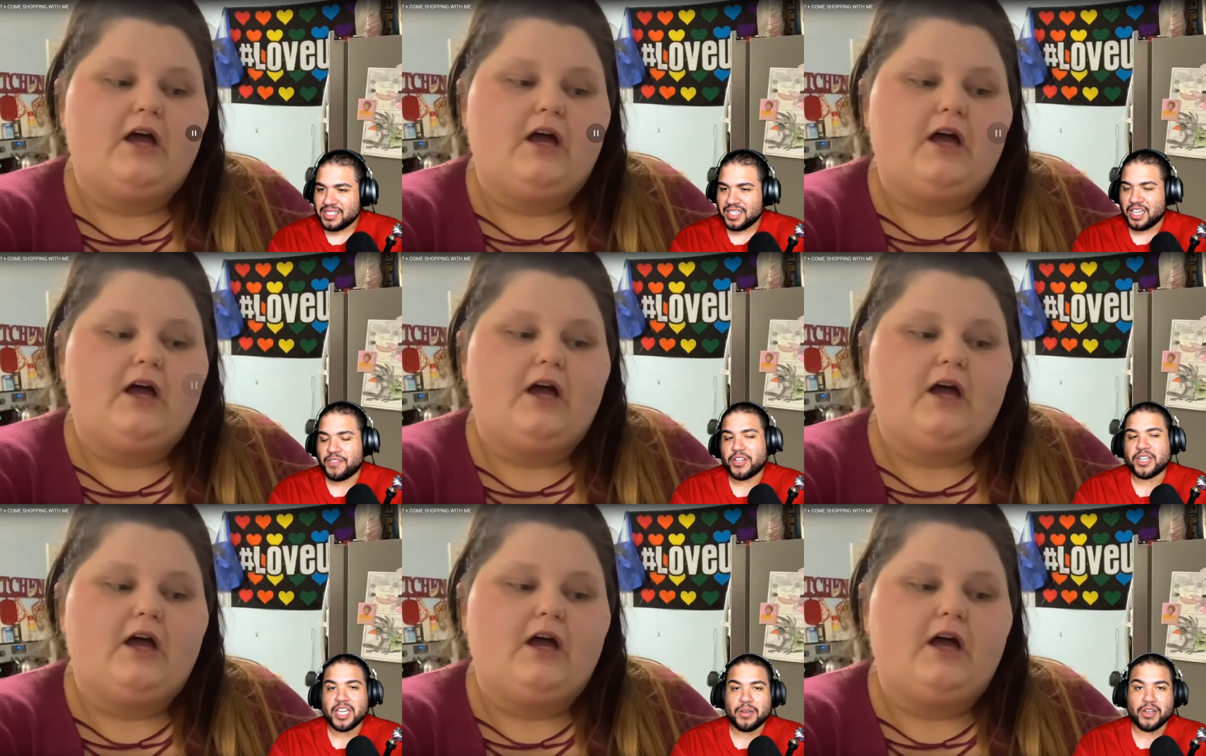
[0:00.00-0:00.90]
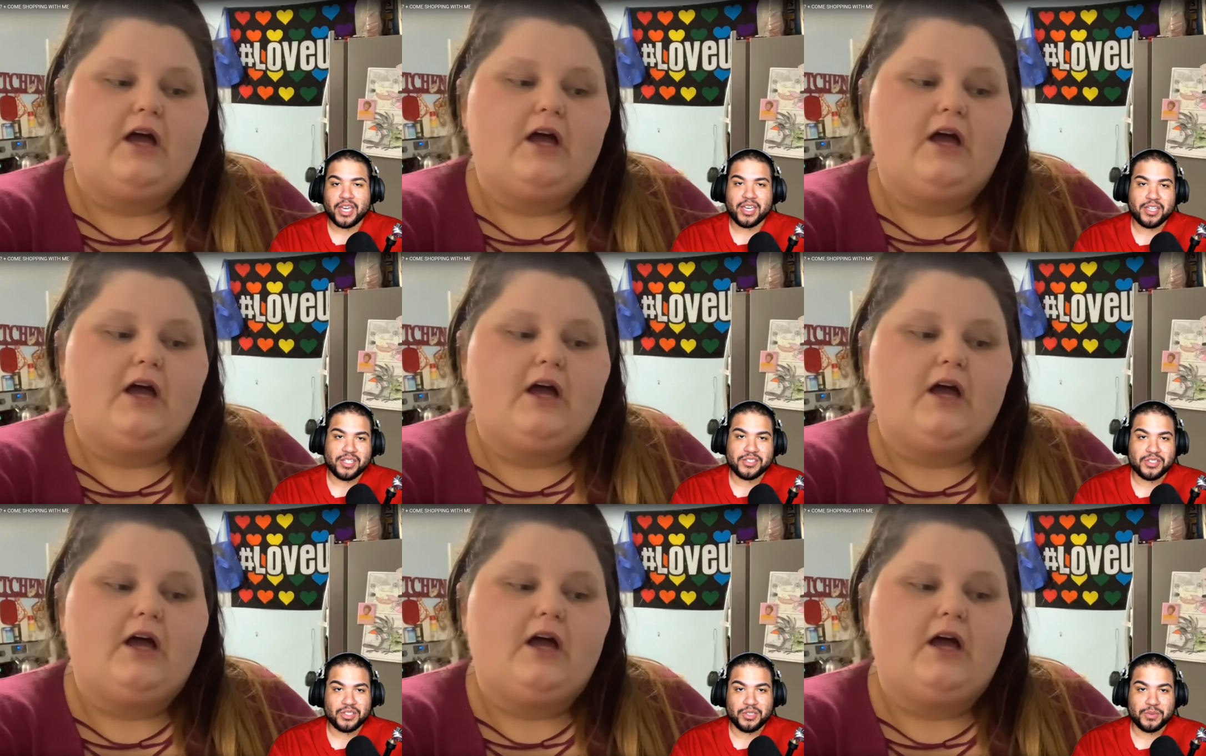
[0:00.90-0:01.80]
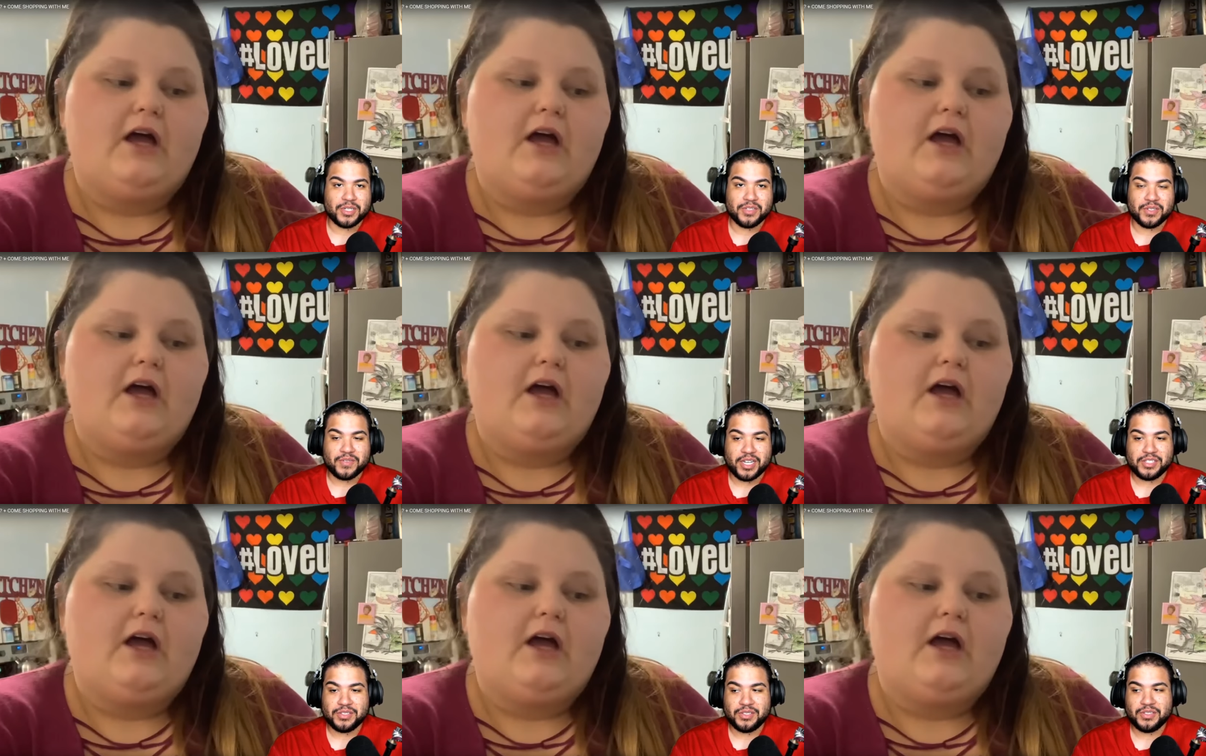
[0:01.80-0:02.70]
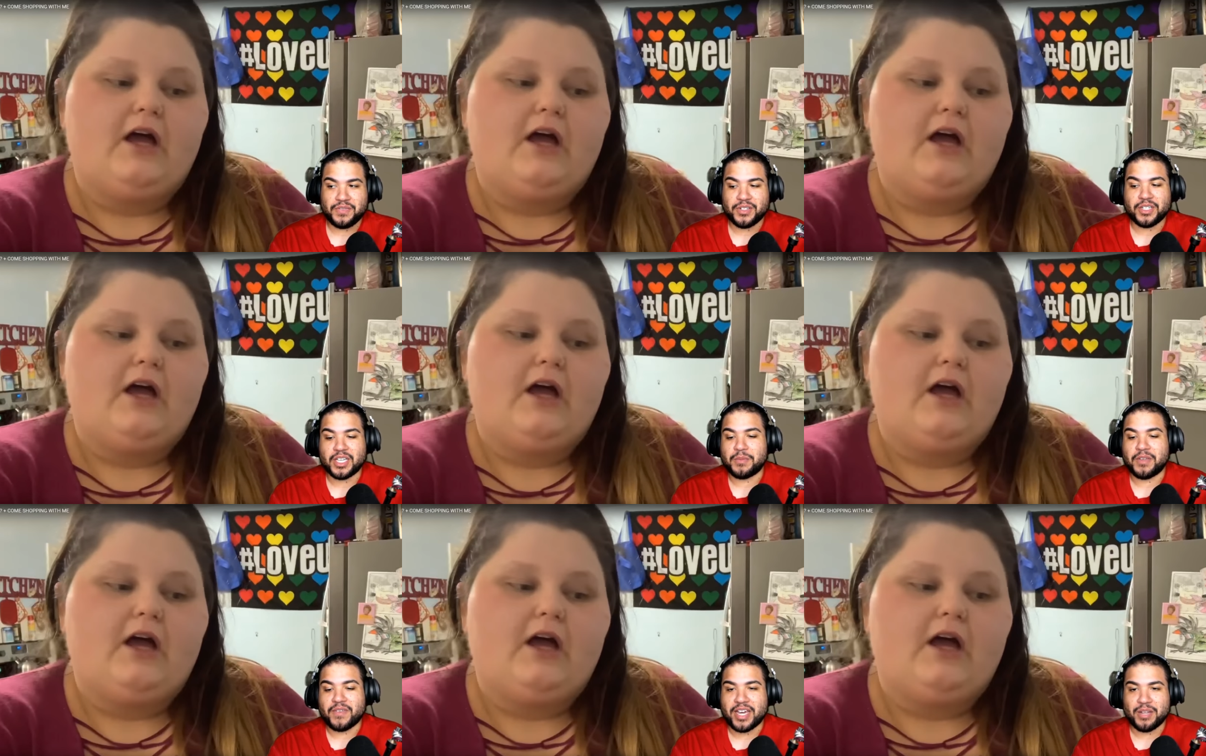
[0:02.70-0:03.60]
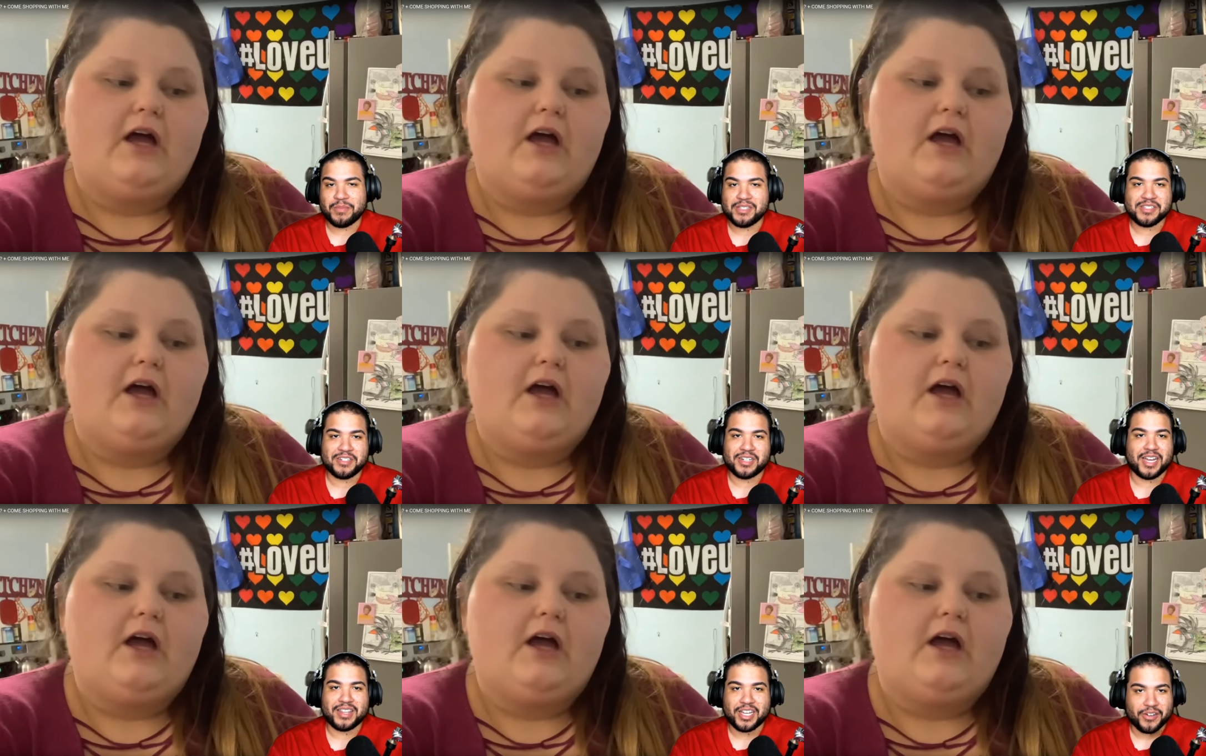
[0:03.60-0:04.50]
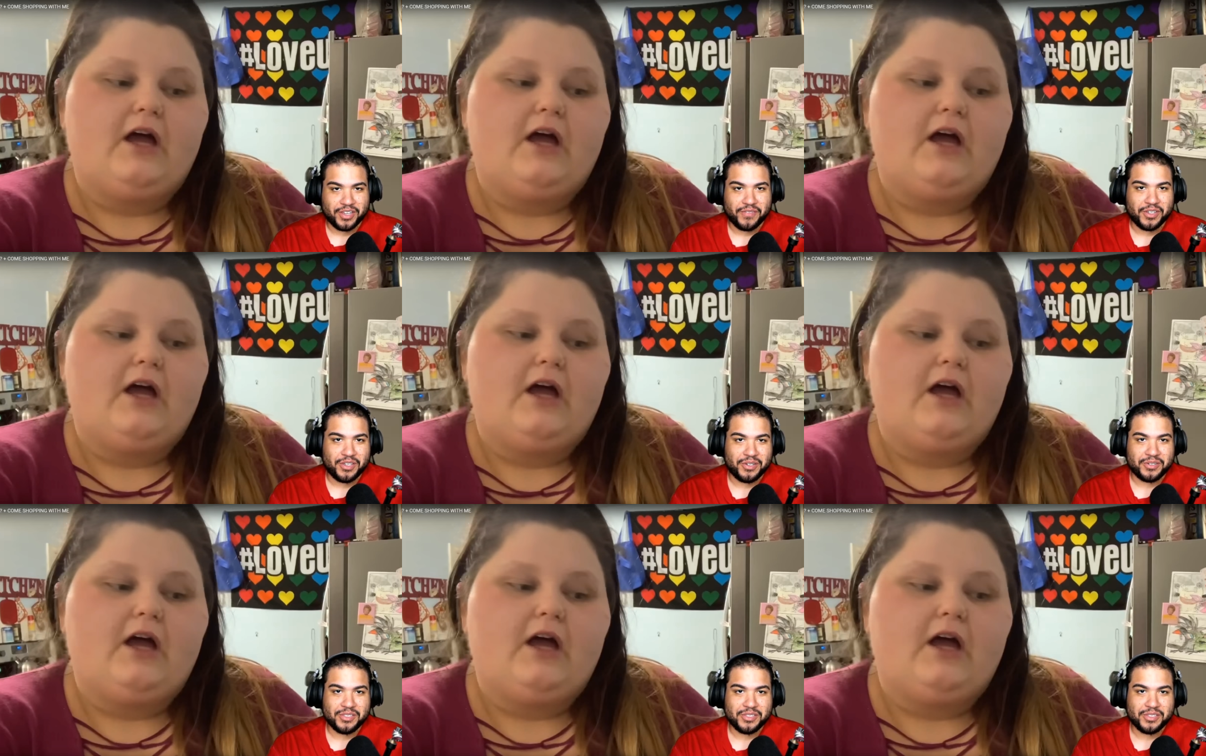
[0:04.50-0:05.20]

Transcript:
Speaker 1: If they're gu- okay, here's a little word of advice for you. If they're gummy vitamins, they're not that great for you.